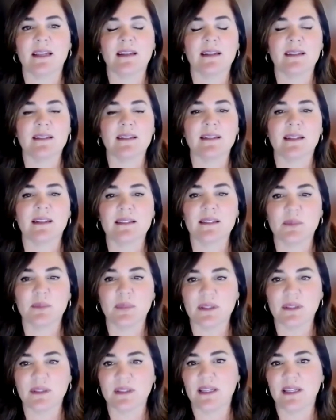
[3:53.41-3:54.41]

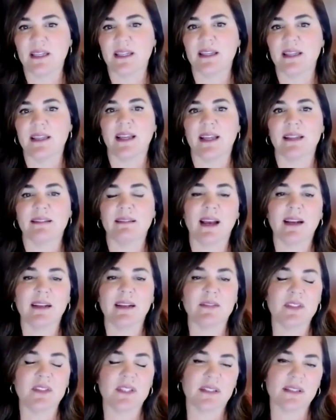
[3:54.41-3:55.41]
inaccessibility and
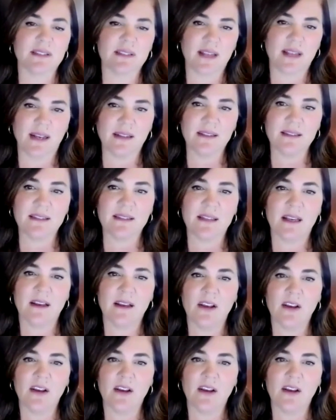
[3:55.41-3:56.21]
lack of success